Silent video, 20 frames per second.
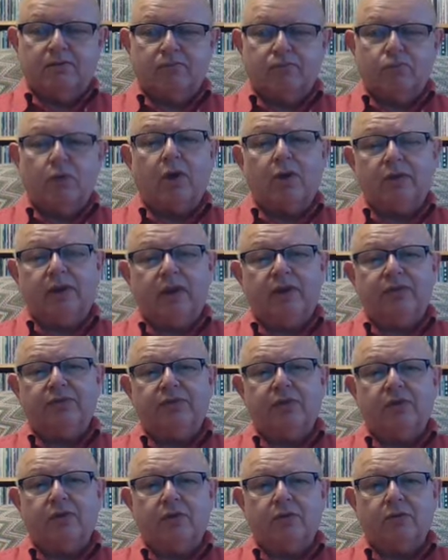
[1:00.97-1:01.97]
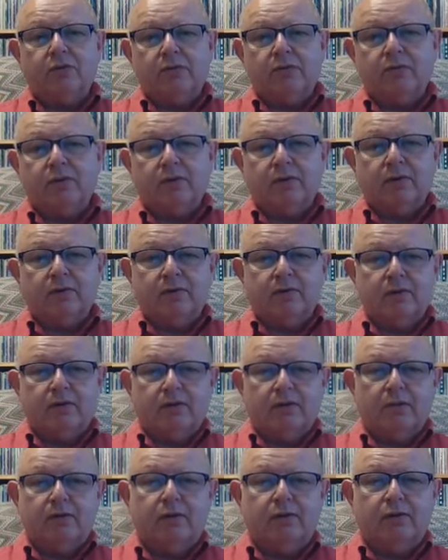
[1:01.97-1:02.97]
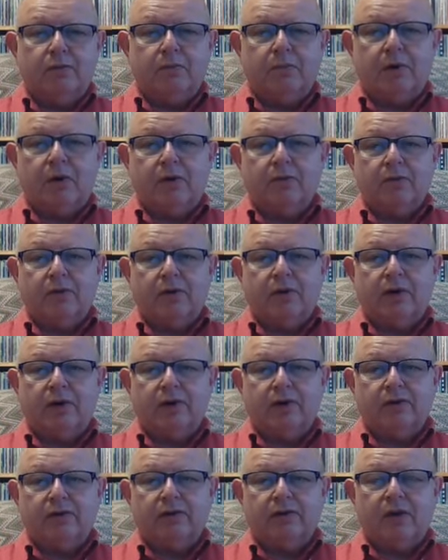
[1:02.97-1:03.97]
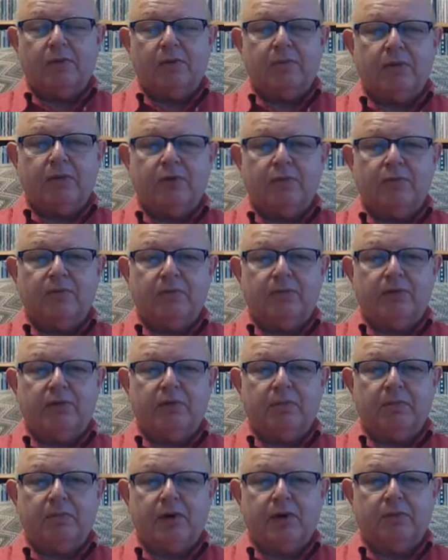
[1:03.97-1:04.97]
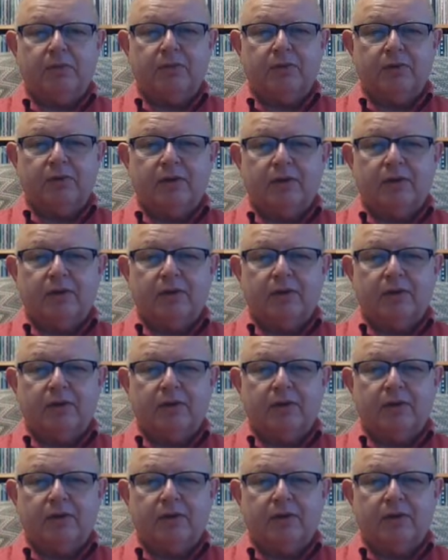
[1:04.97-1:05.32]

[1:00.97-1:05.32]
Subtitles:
But yes and no. The £2 crate has become £3,